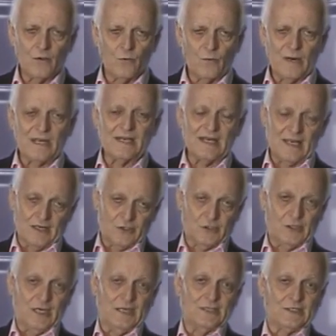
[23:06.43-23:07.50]
We need
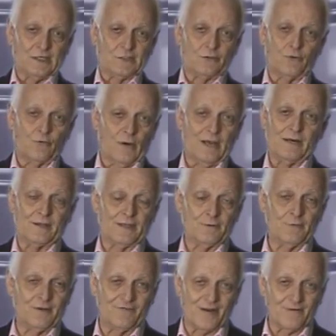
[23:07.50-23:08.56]
Jesus greater than
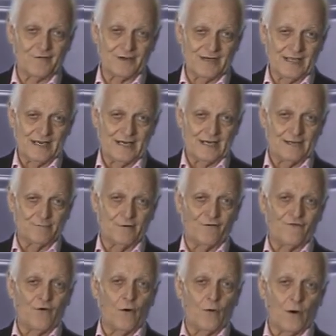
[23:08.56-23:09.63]
we've ever needed him
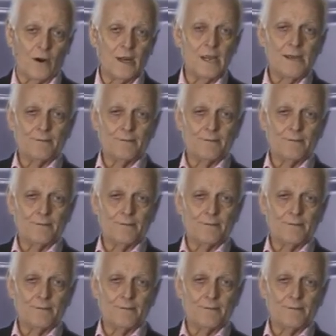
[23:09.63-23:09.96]
before.